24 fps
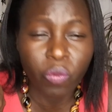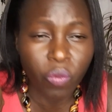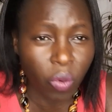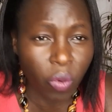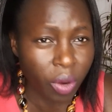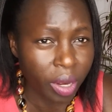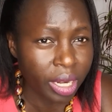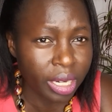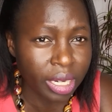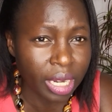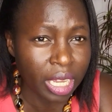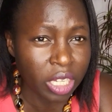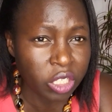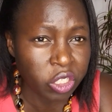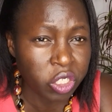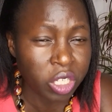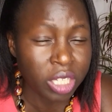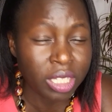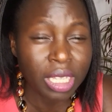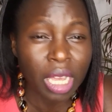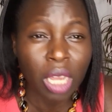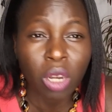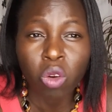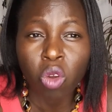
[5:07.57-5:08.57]
foreign
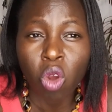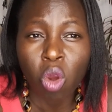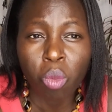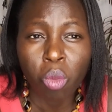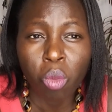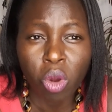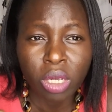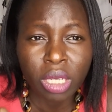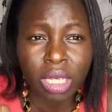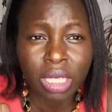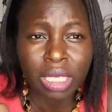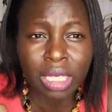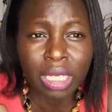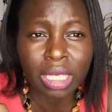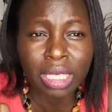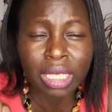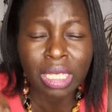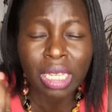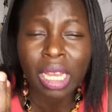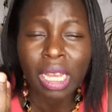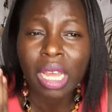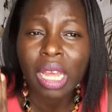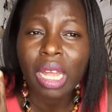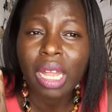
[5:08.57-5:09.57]
exchange and commodities.